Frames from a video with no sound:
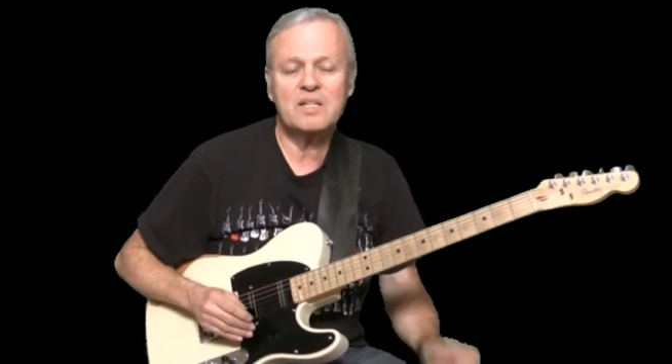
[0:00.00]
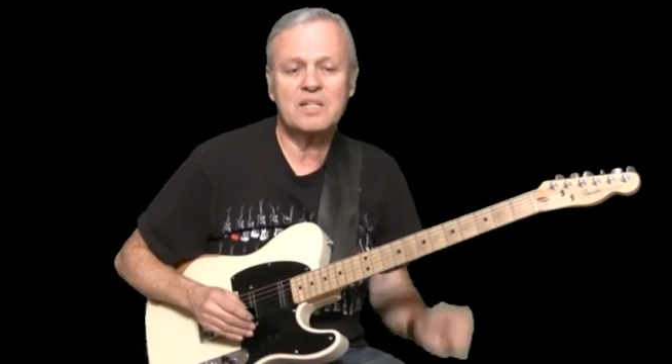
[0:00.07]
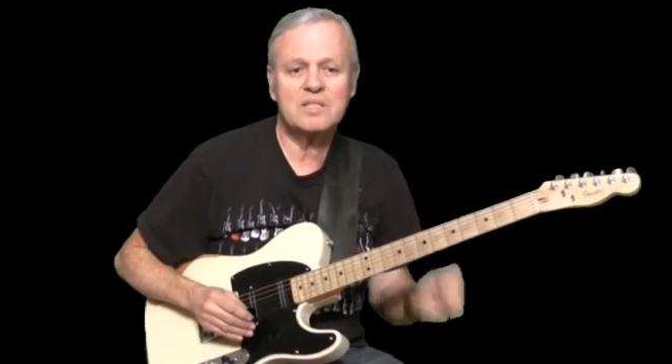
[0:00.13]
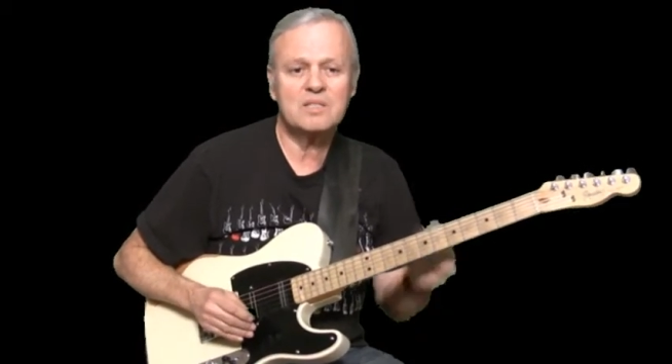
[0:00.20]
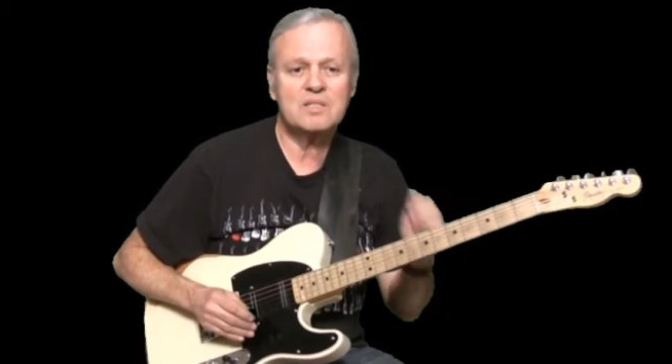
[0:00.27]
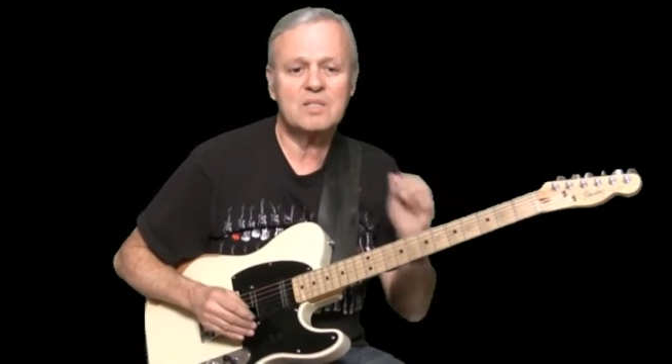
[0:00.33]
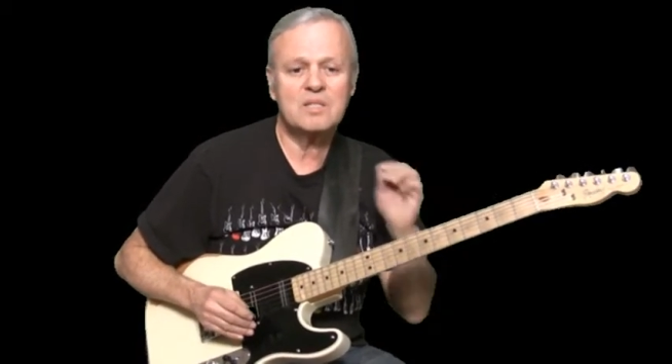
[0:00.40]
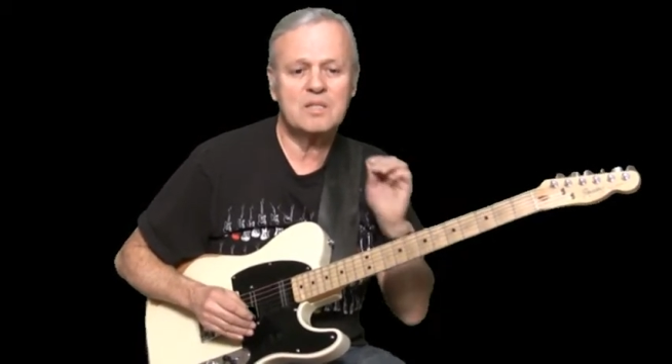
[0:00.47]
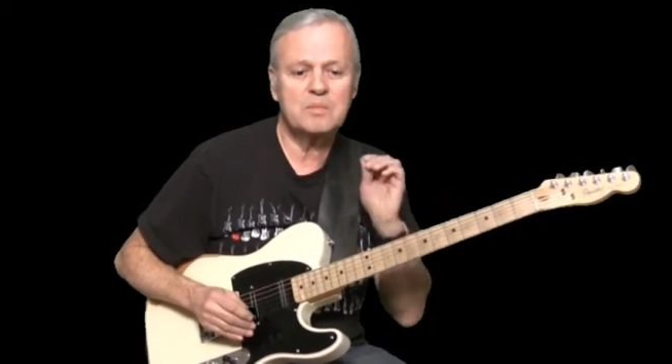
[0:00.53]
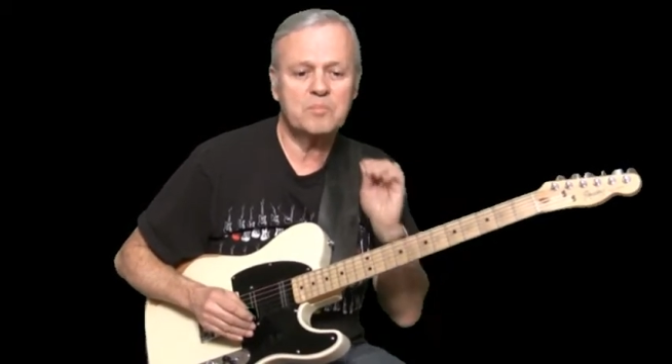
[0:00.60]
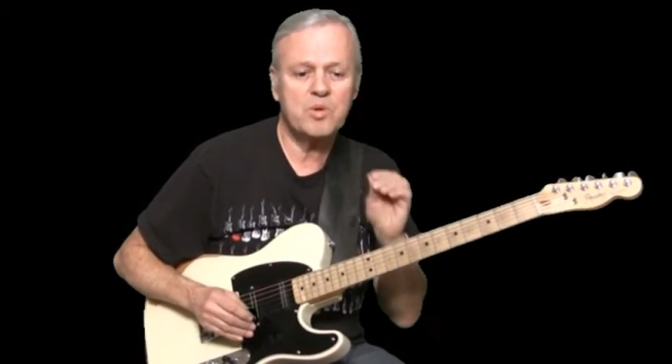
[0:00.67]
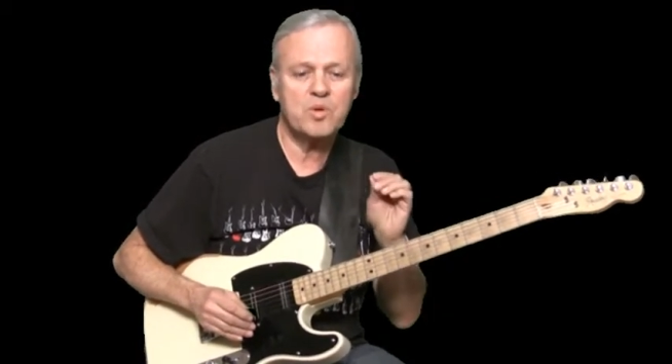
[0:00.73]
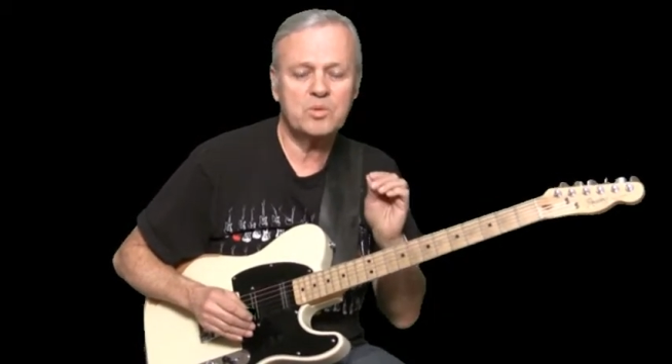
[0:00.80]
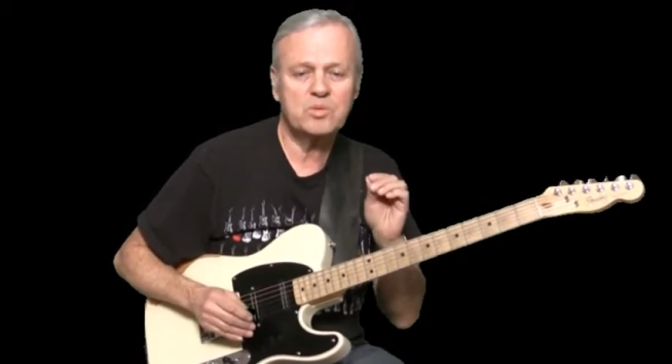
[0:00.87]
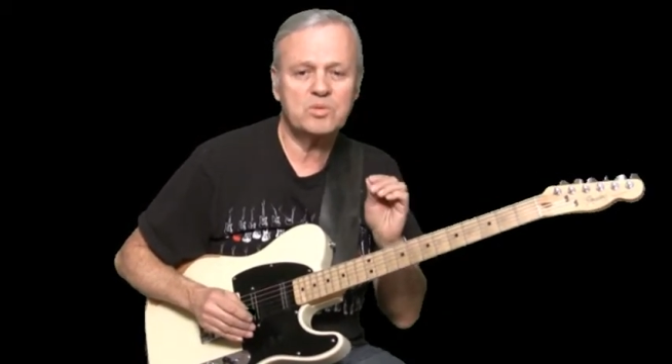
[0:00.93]
as
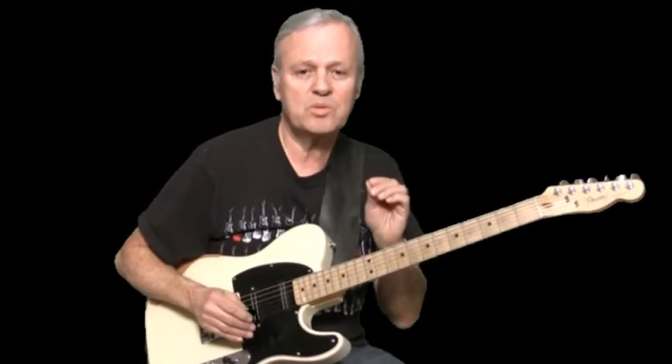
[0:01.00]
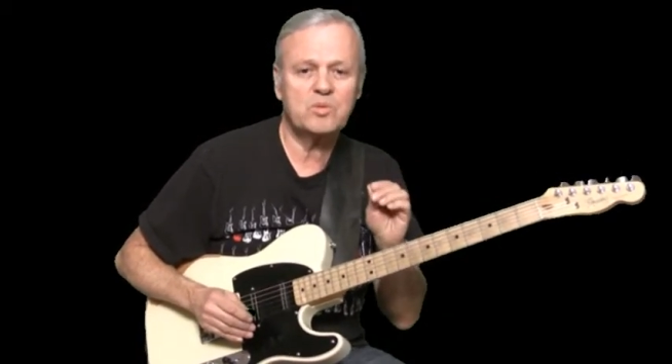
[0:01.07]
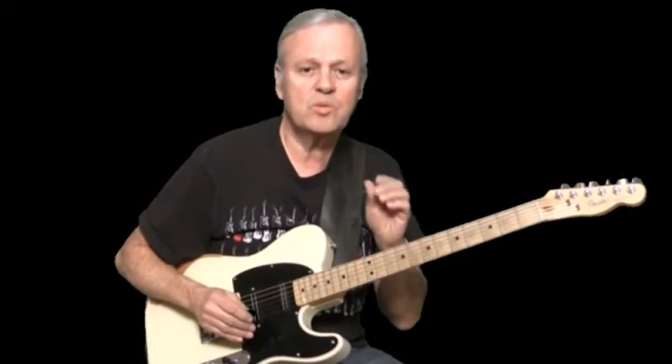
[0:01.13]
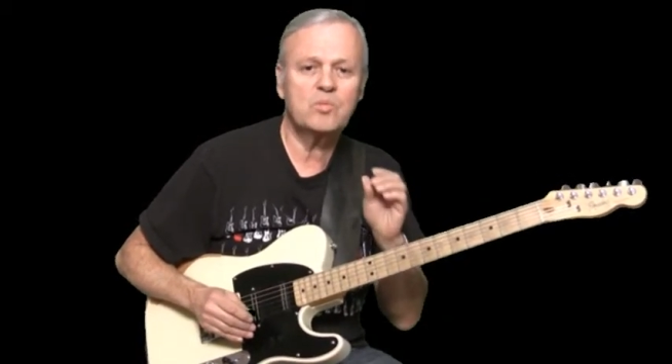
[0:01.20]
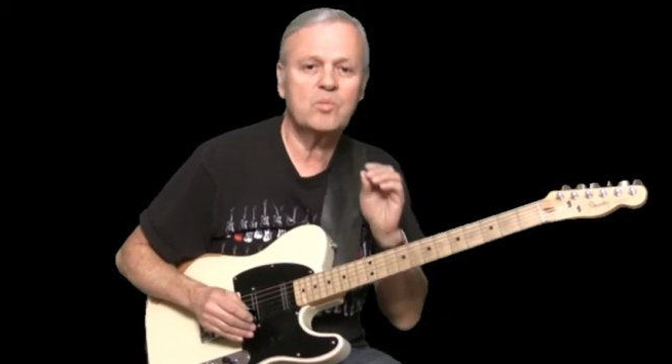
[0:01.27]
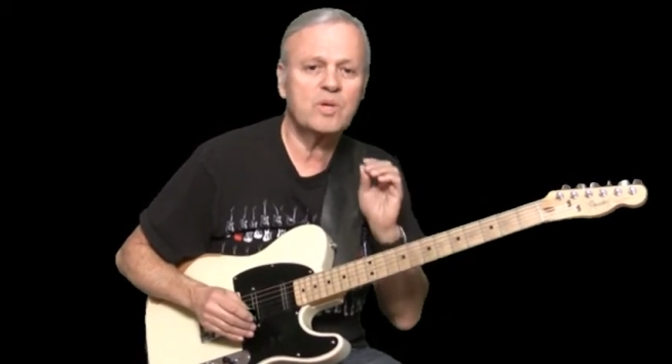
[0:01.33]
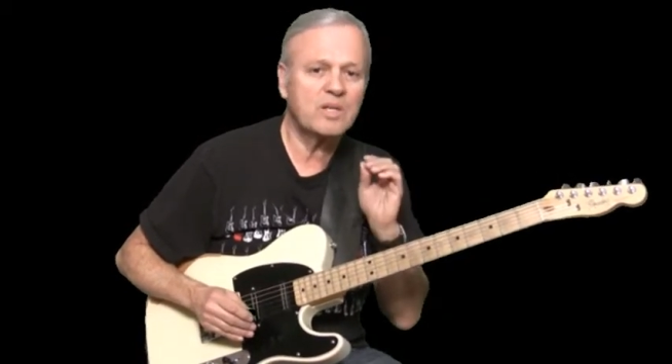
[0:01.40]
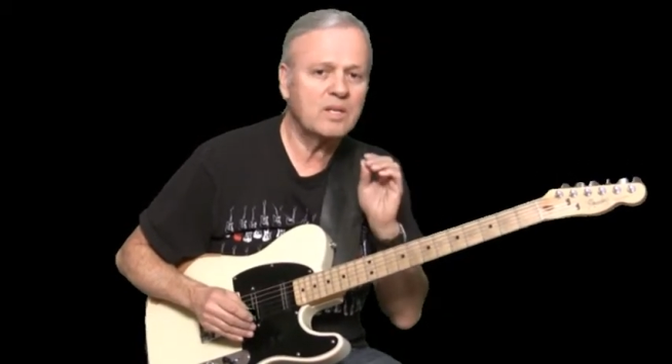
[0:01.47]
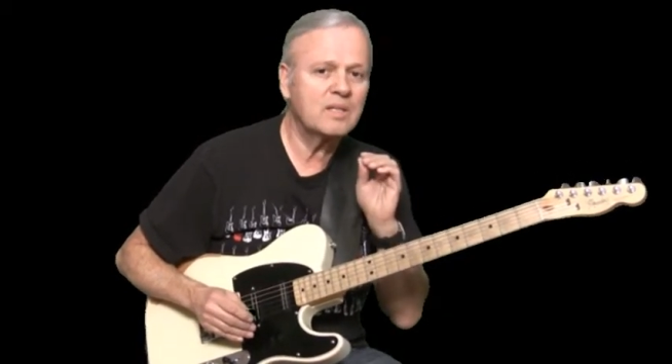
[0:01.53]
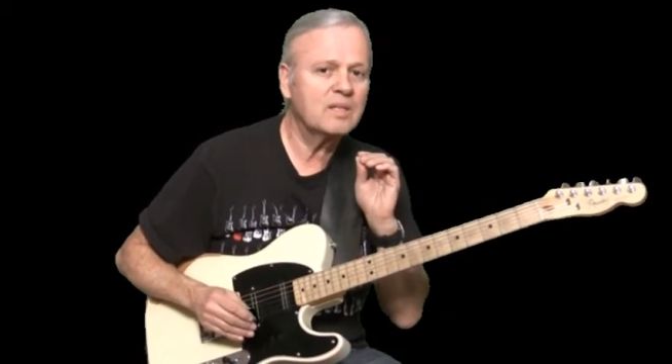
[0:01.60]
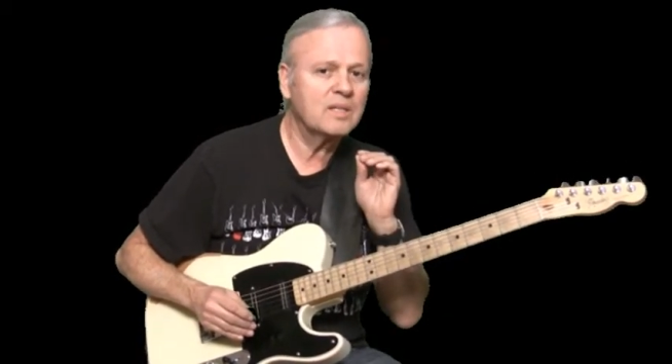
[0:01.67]
opposed to what